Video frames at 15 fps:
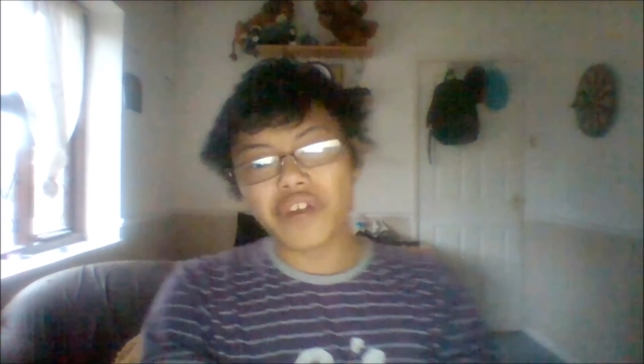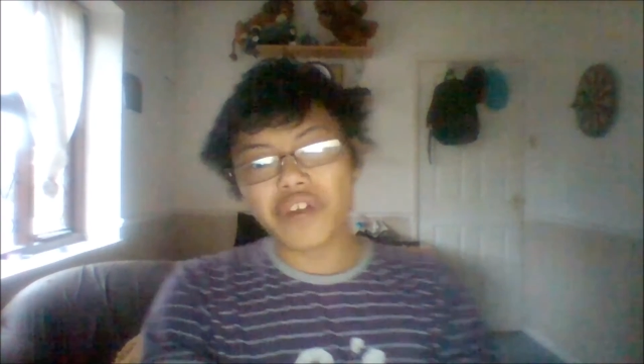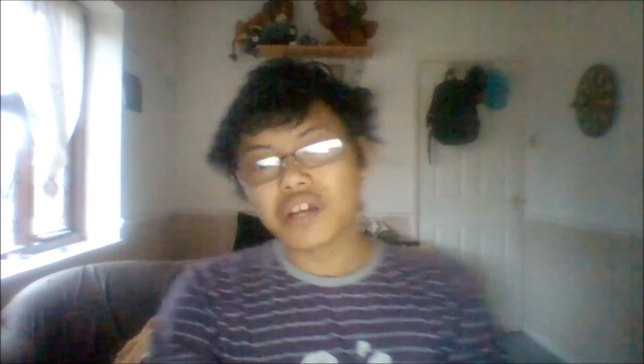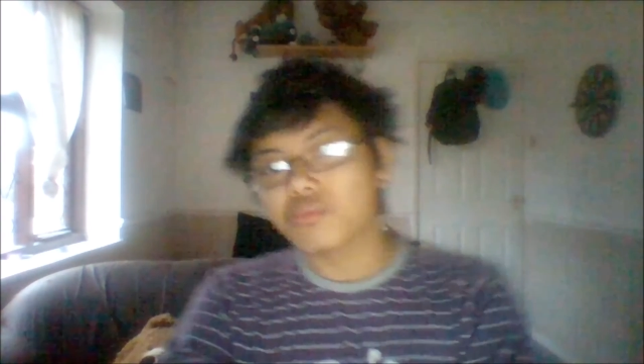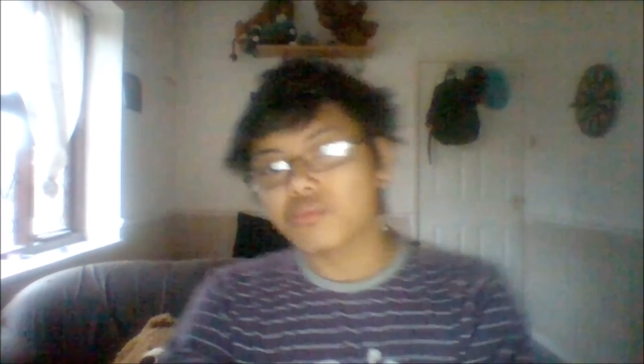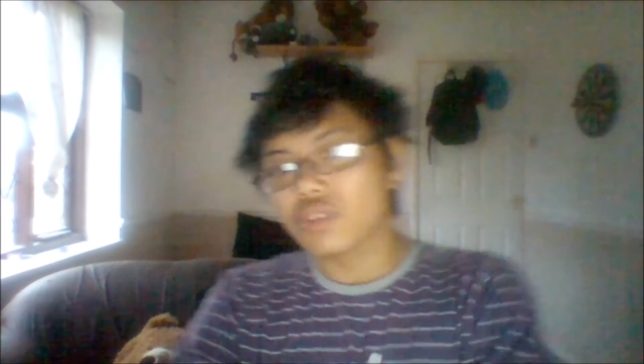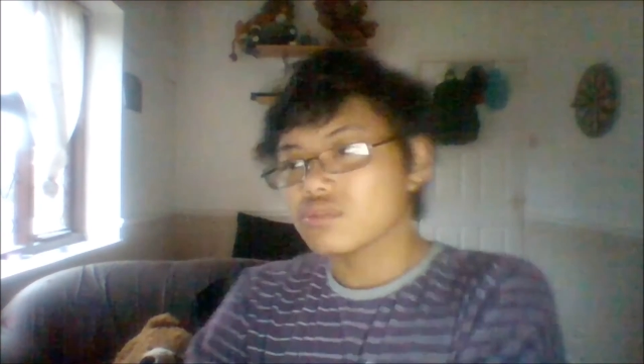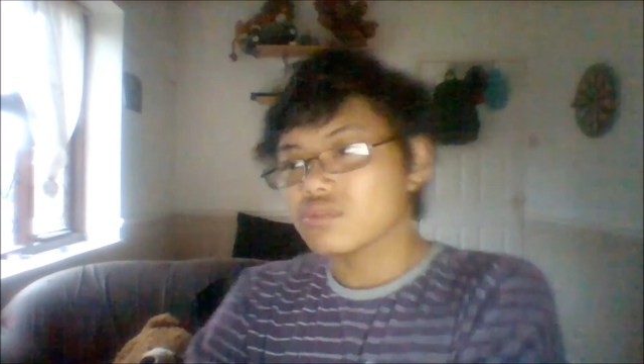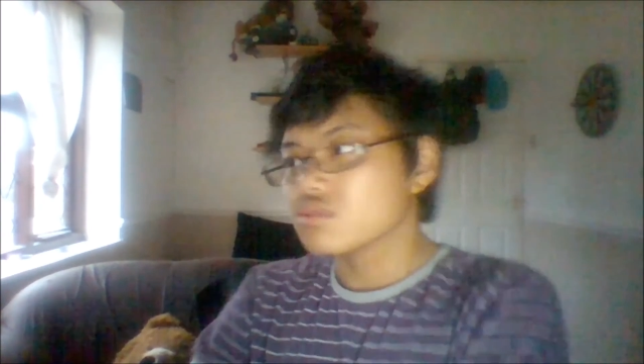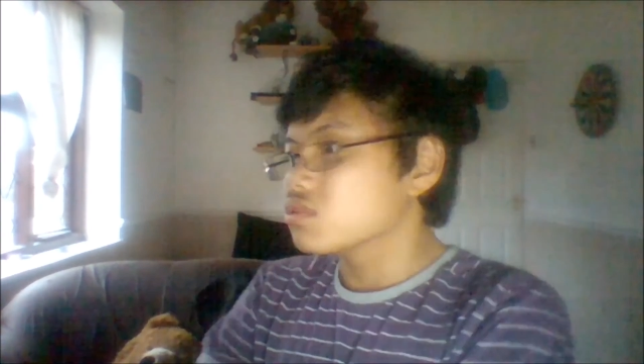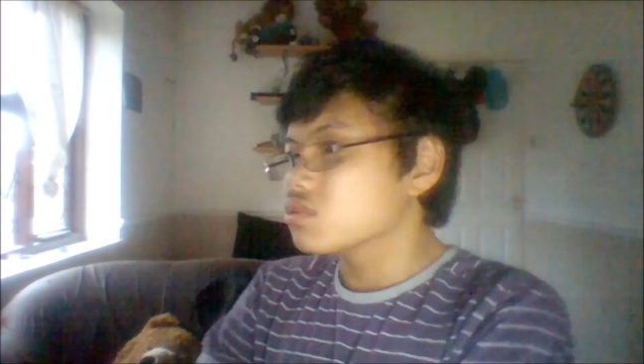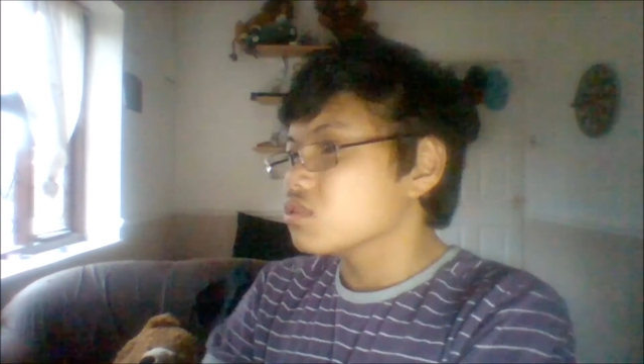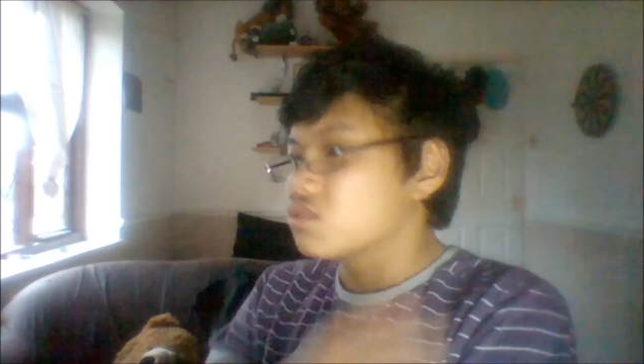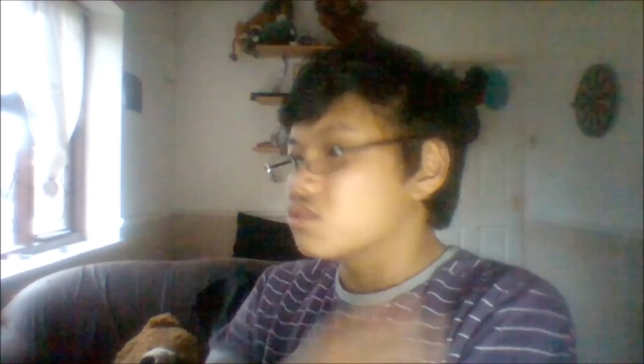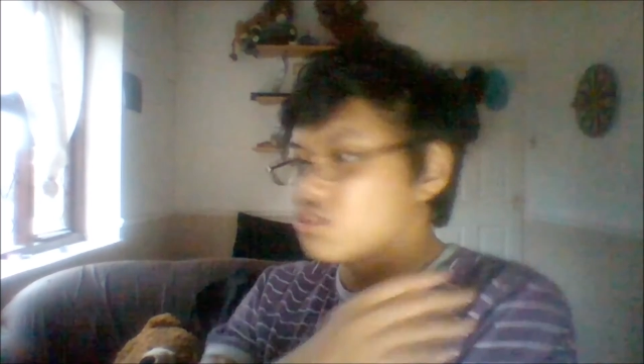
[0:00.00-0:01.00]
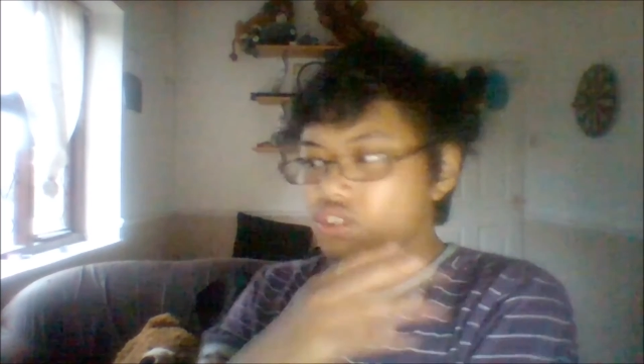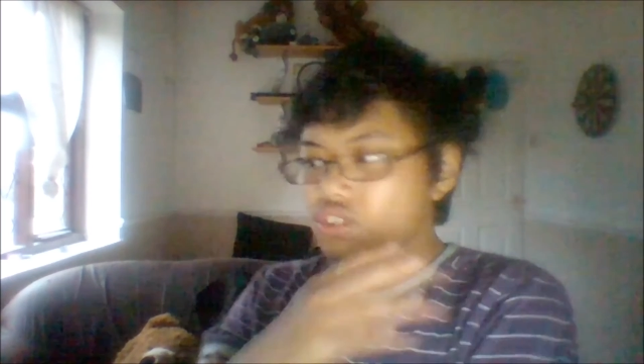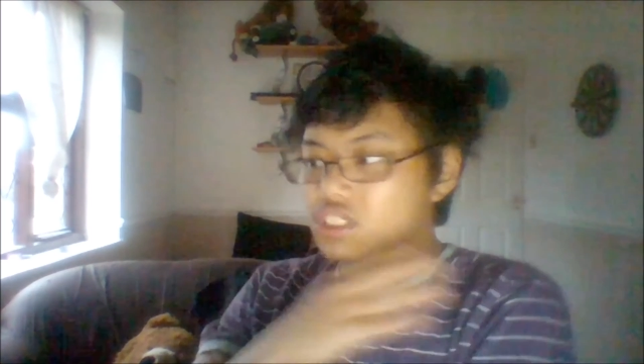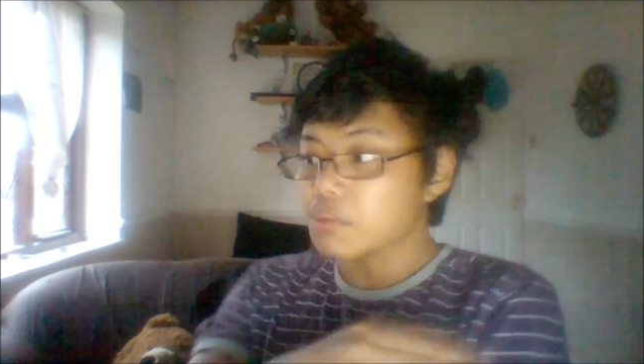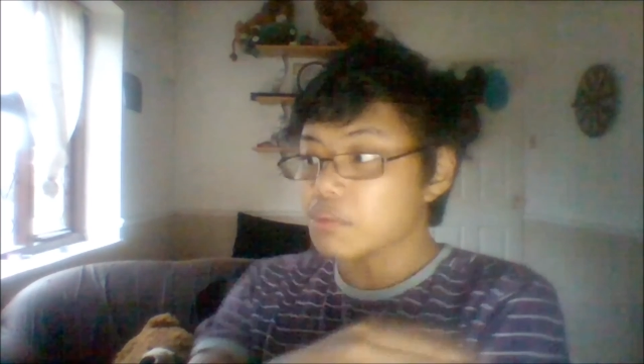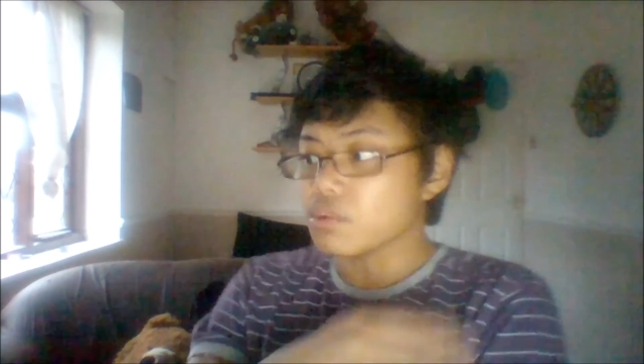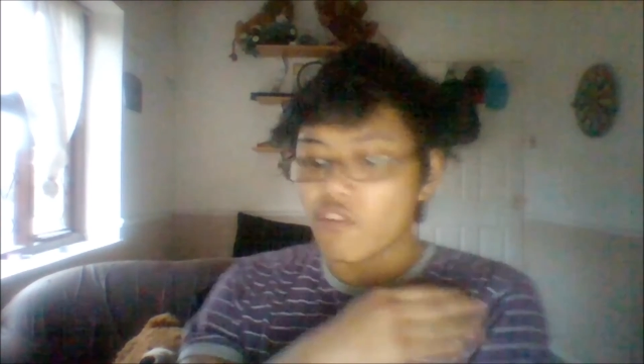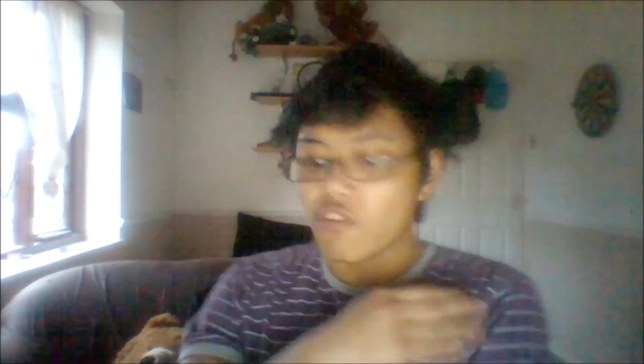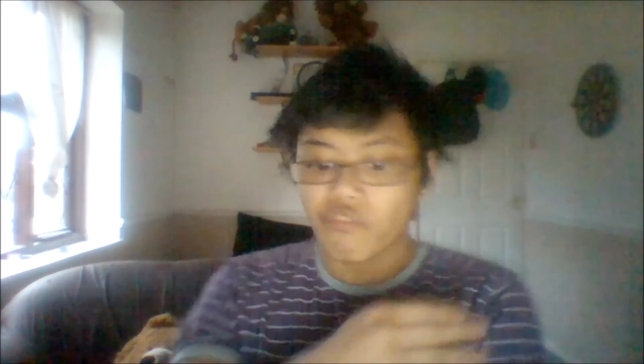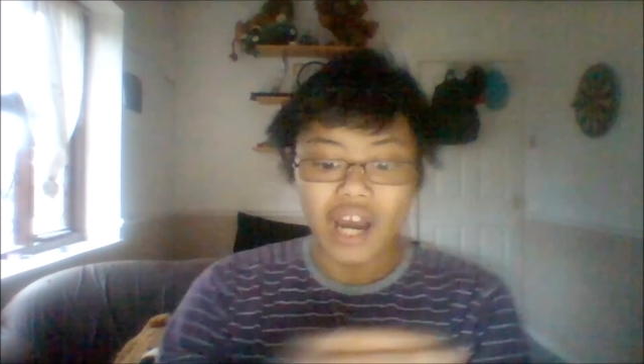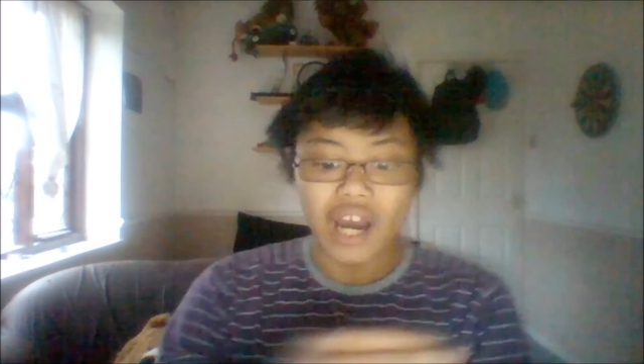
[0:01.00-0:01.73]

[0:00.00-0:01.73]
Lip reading: friend one, because I'm not.